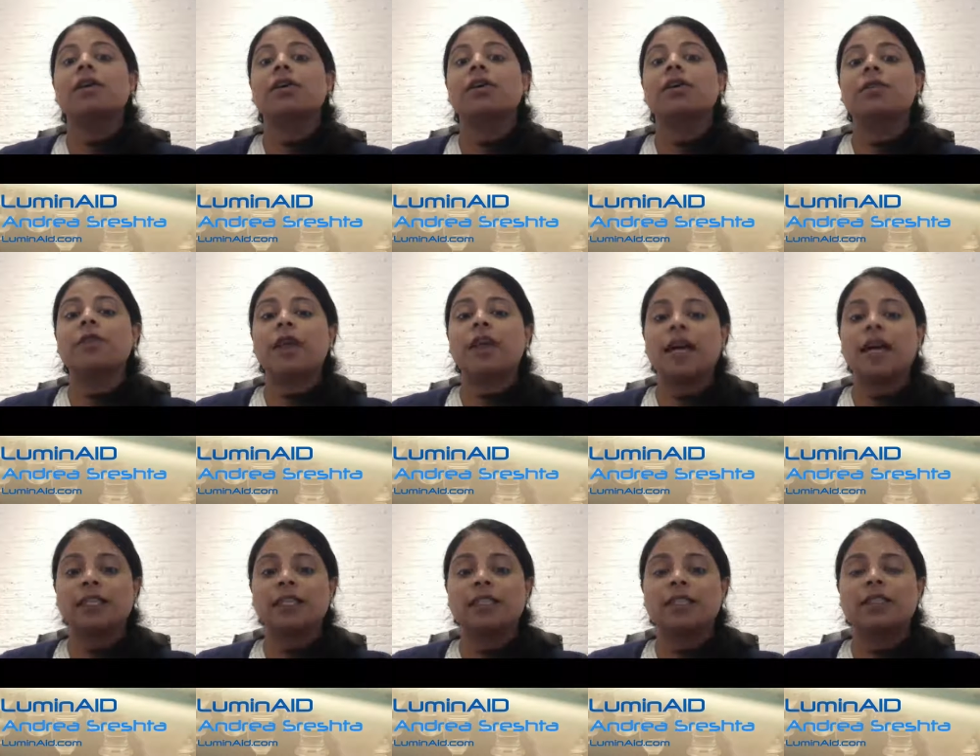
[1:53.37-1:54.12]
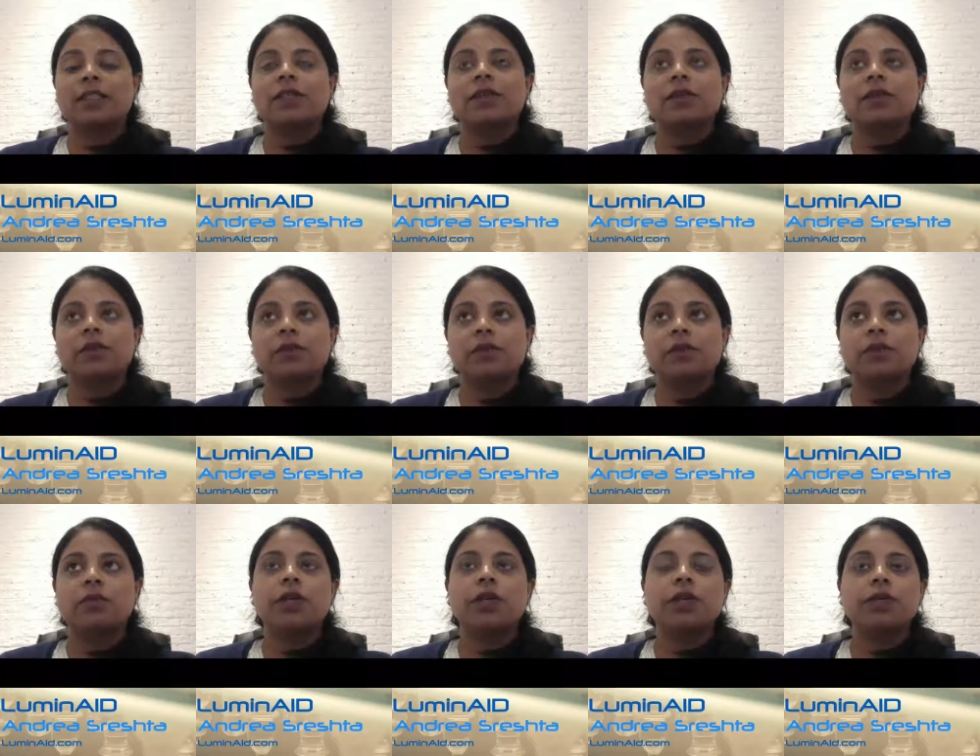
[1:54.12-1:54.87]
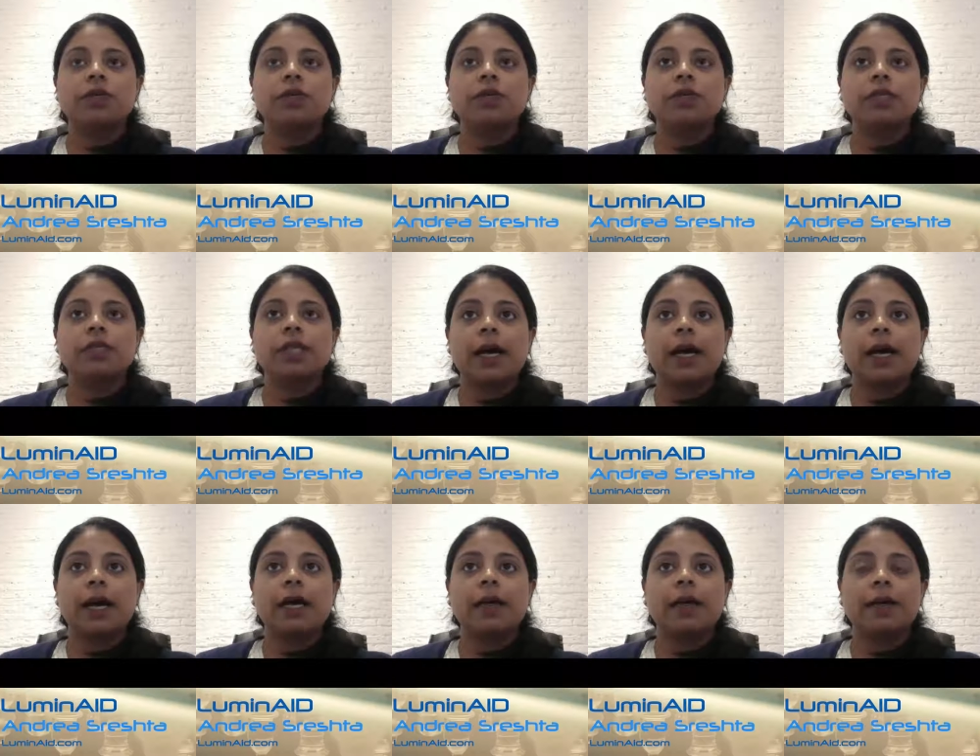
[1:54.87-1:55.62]
Correct. So we
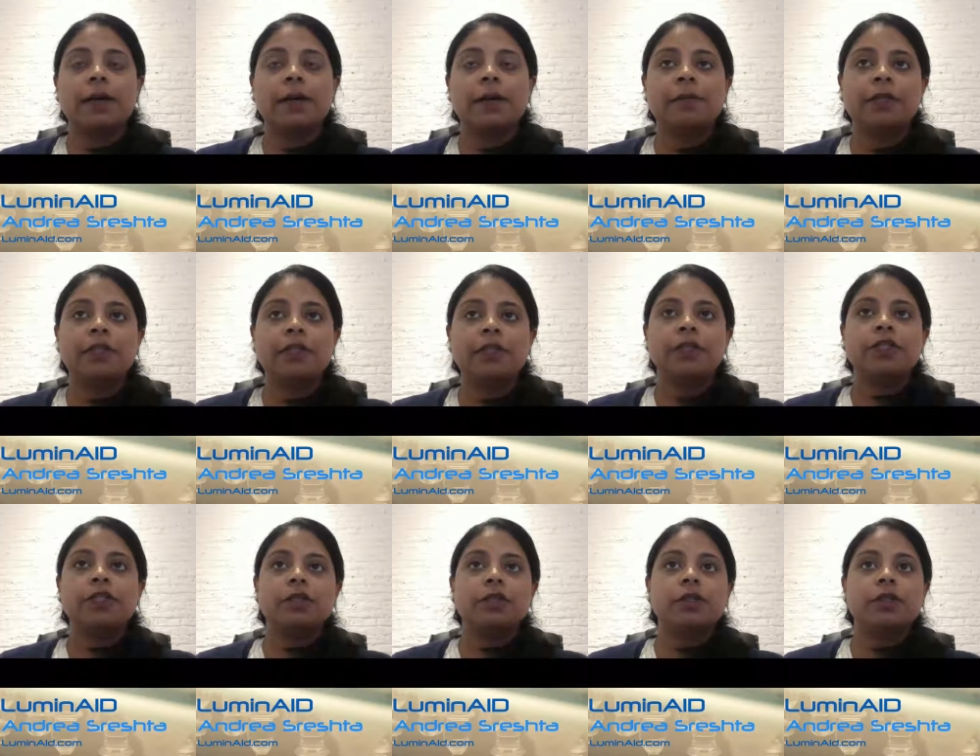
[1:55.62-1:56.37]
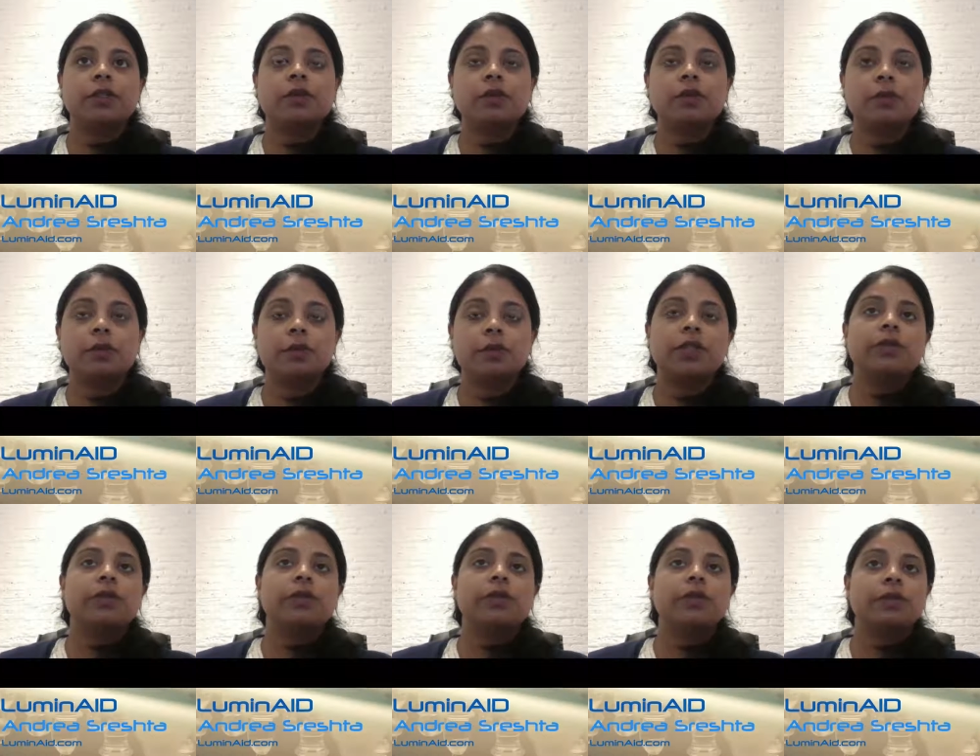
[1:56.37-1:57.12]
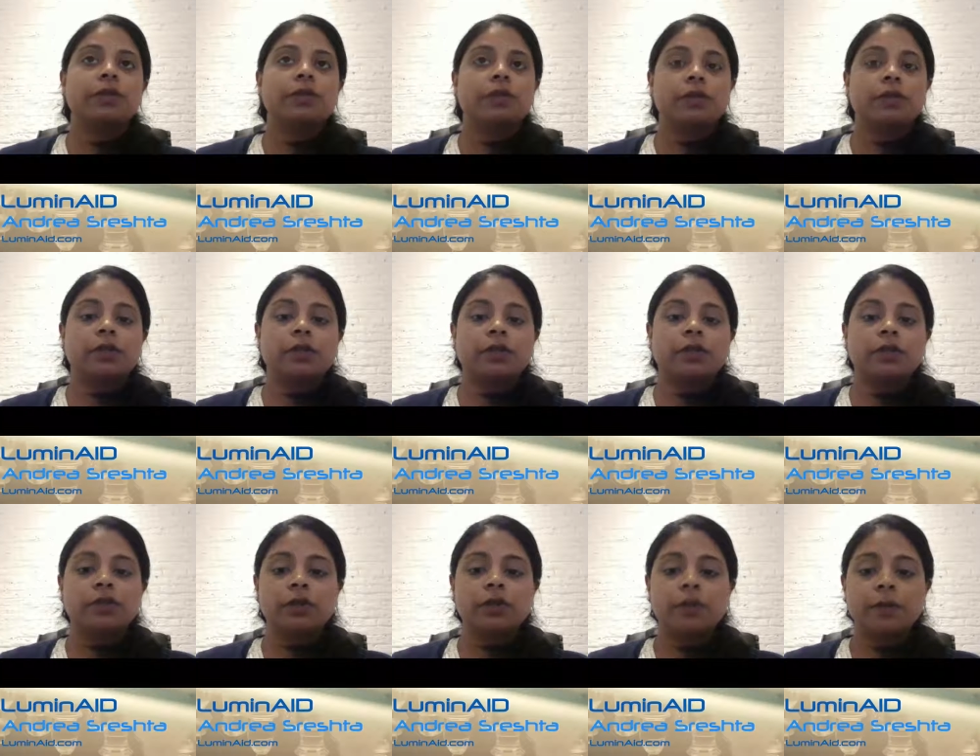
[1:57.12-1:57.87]
use, in addition to the solar, there's a
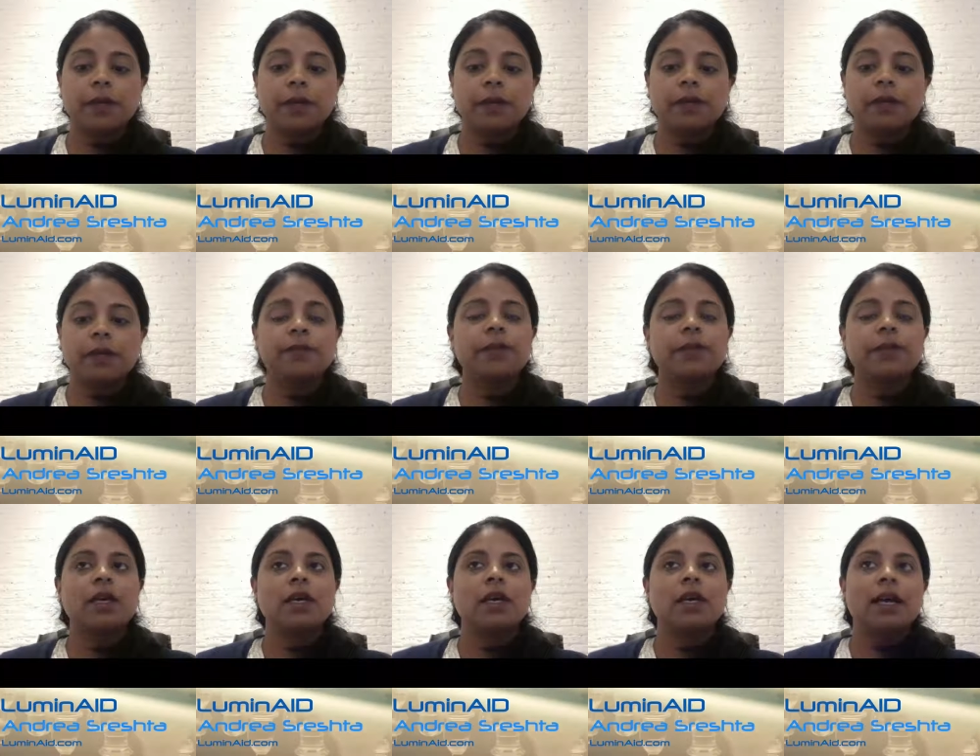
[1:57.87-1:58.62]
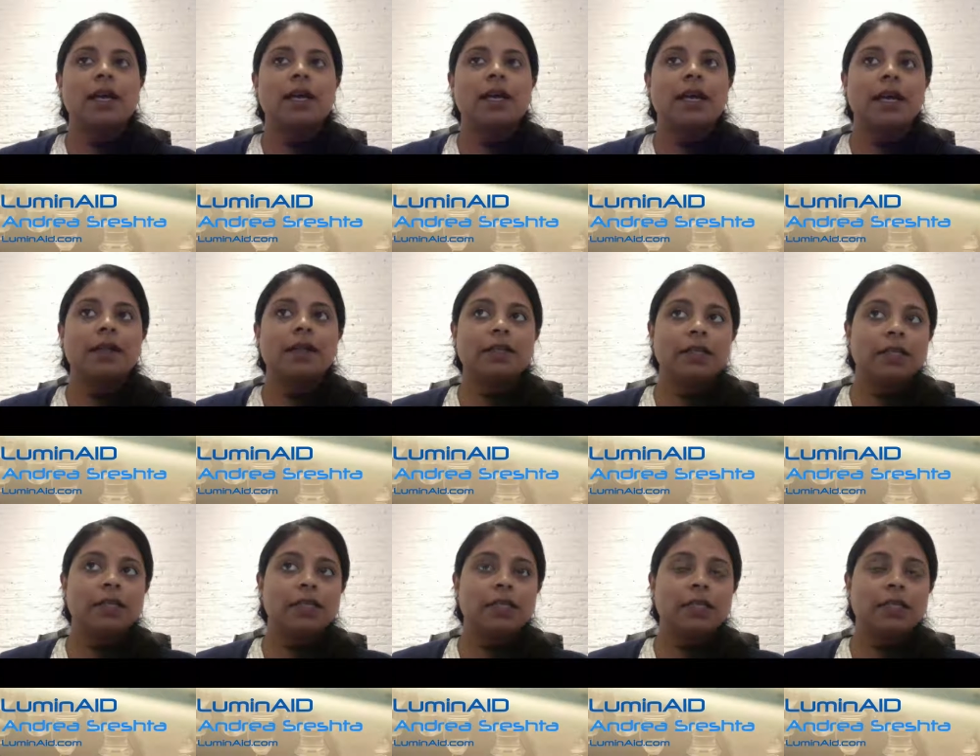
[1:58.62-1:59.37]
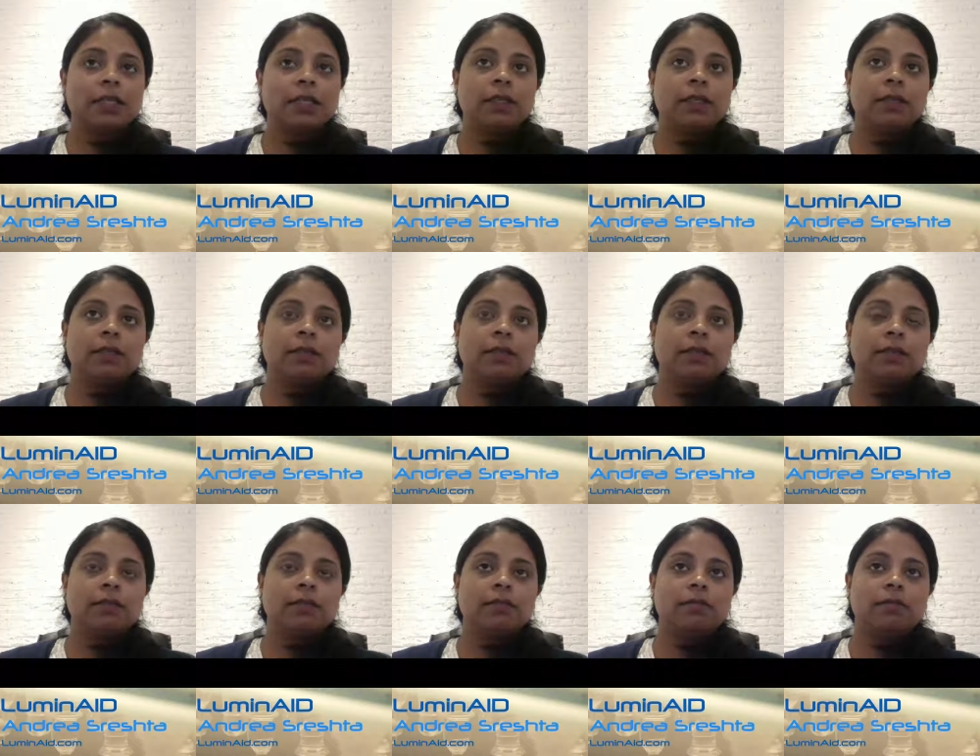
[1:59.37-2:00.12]
solar panel, an LED,
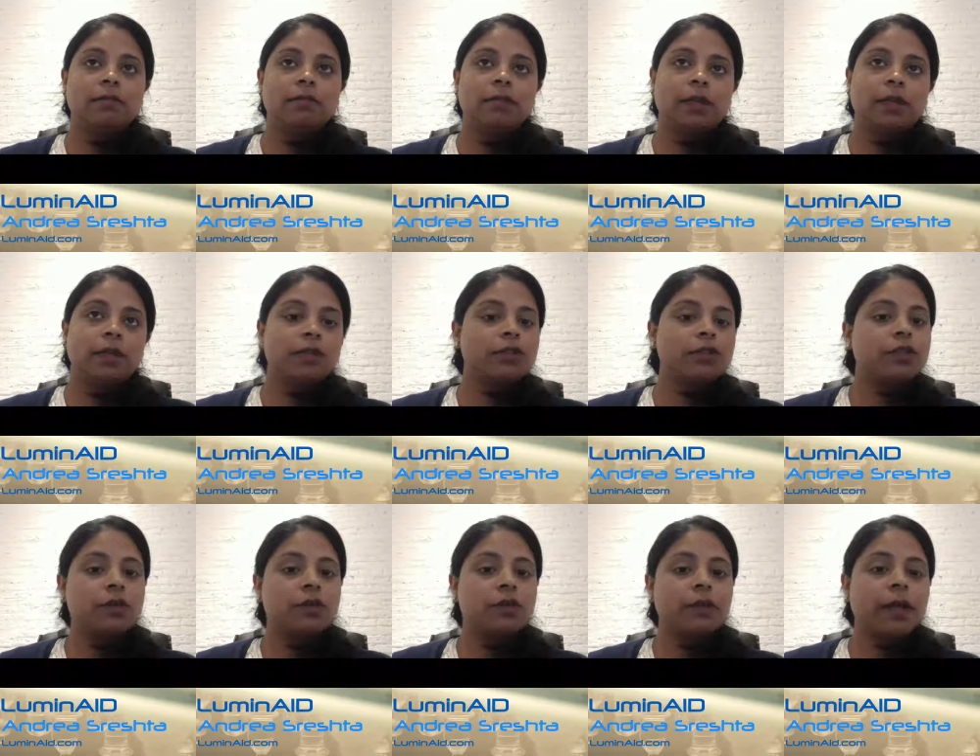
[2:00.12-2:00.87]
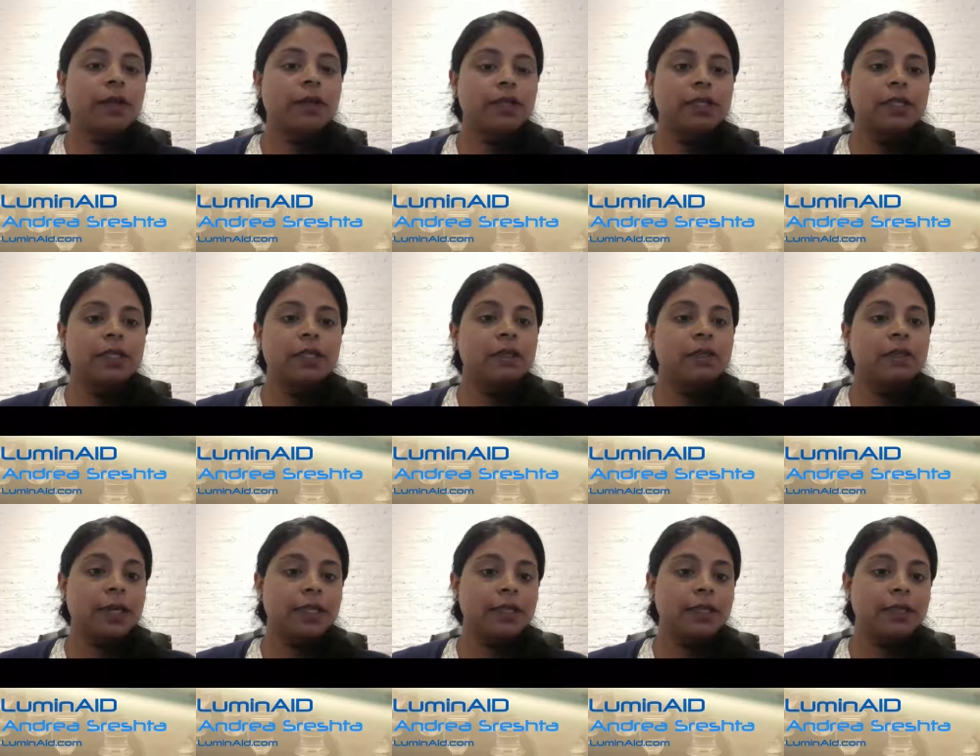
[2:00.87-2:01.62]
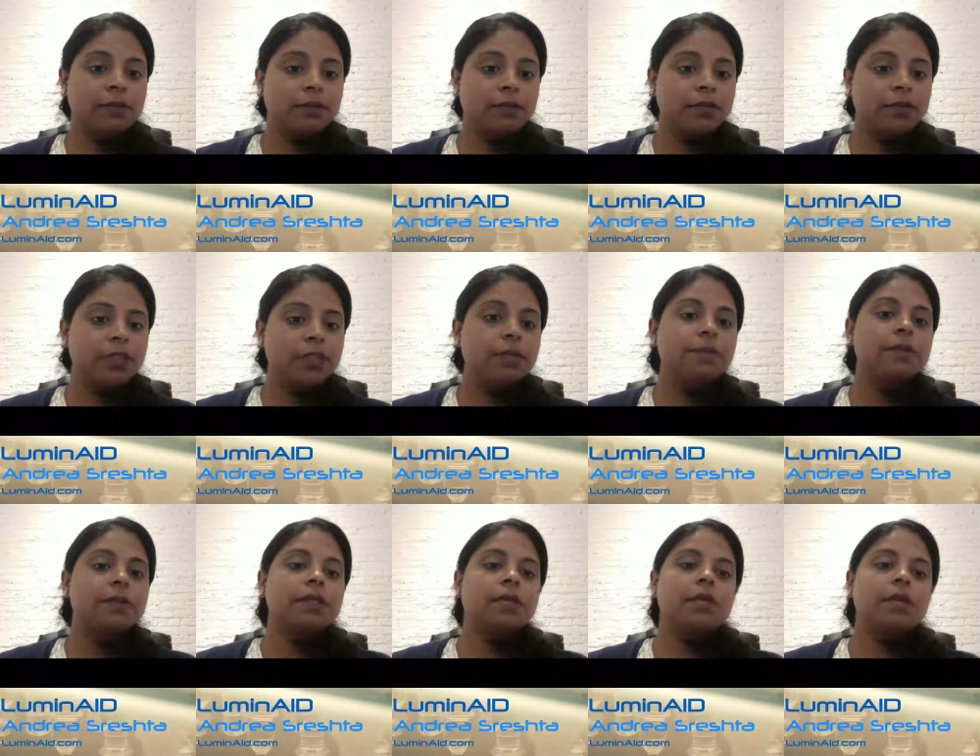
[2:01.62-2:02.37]
like two LED light
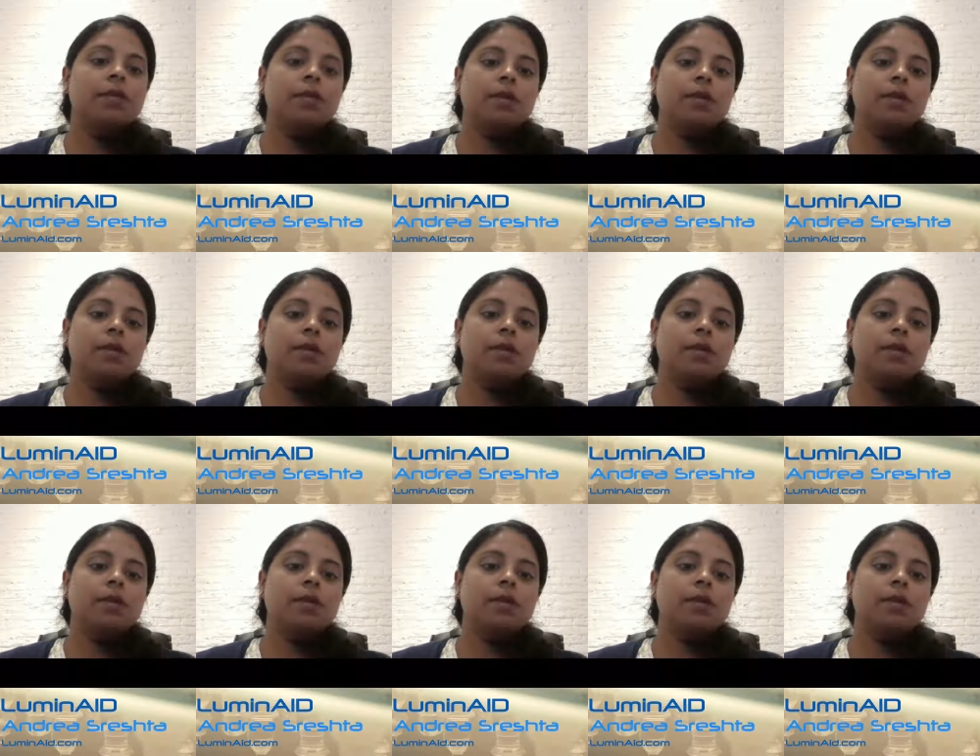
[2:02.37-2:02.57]
chips, and